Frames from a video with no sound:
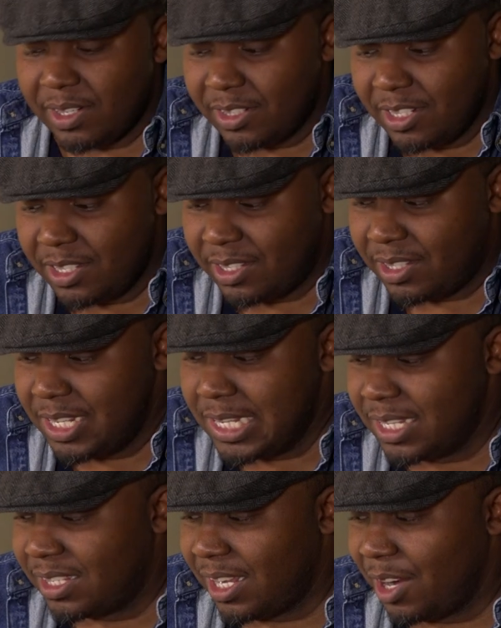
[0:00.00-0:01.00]
this
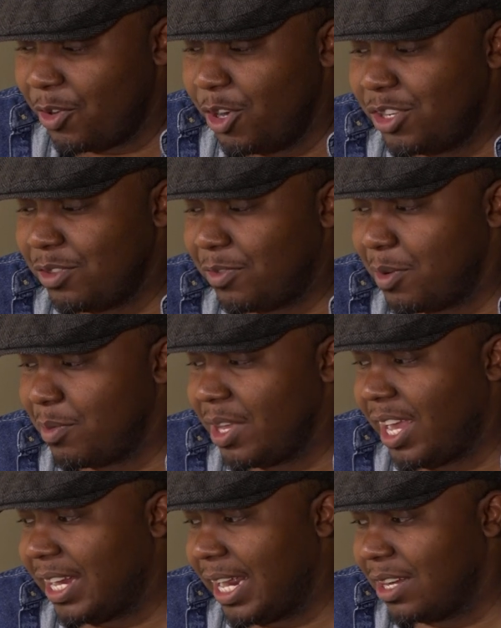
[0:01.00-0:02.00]
is a ritual for me.
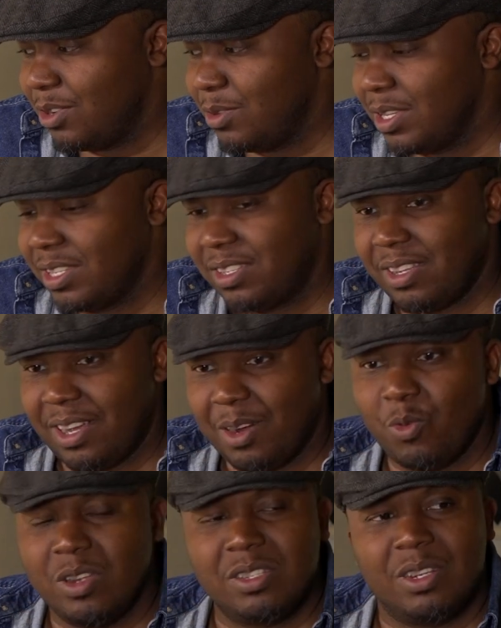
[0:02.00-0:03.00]
I do this
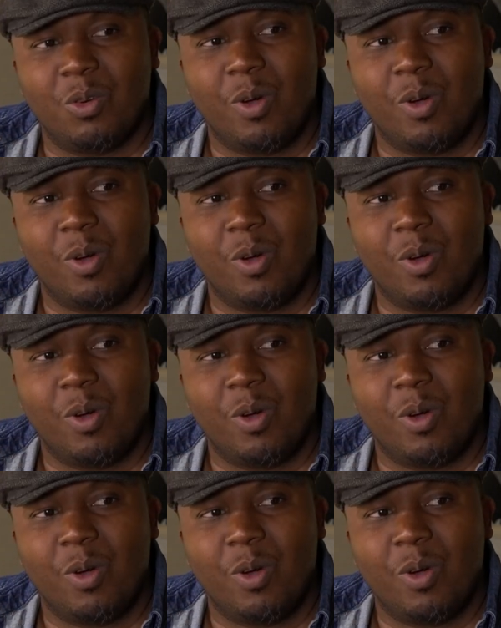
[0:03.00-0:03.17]
once in a